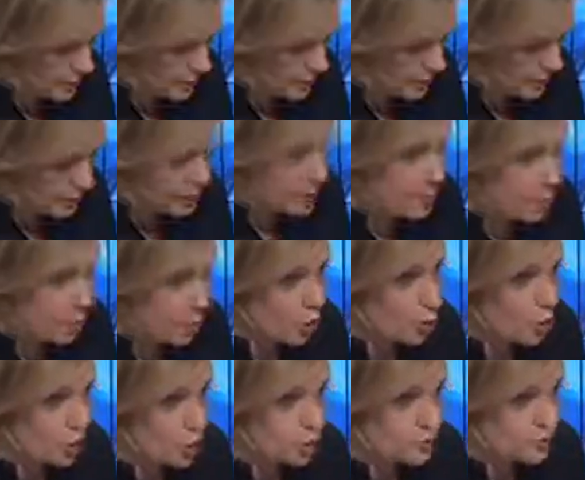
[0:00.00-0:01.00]
two of the more
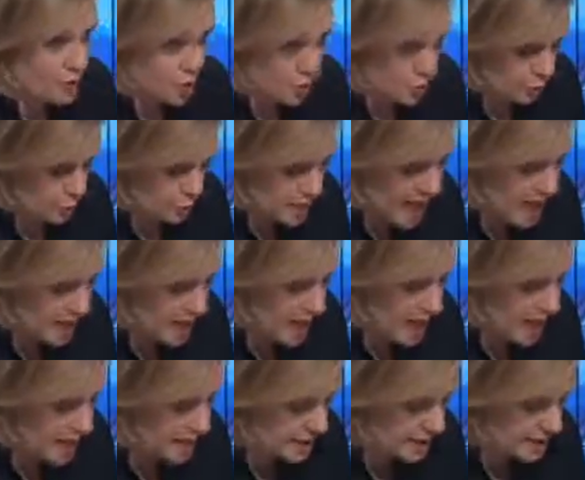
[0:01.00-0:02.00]
controversial tax
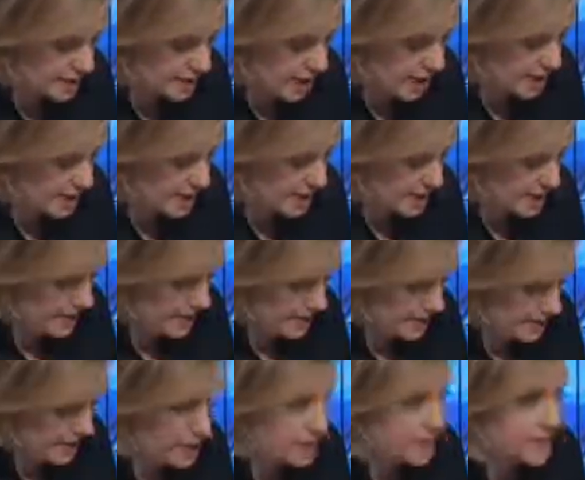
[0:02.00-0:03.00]
hikes um, in this
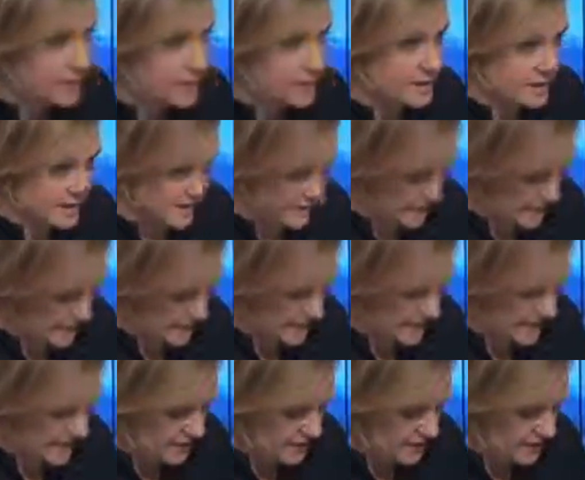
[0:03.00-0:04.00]
picture. That's the deficit
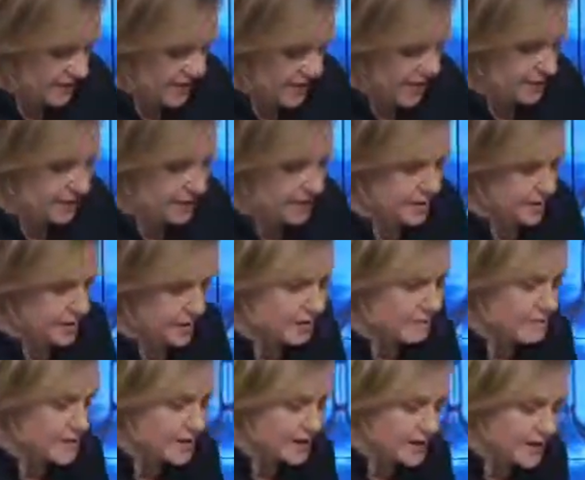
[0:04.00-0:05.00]
levy and the
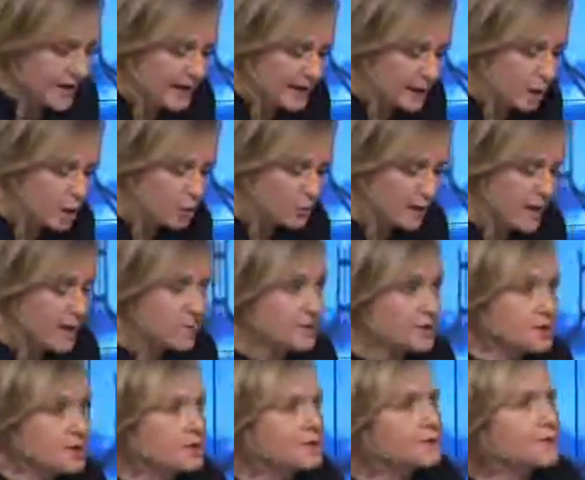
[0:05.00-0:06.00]
um, Medicare co-payment. Two of the more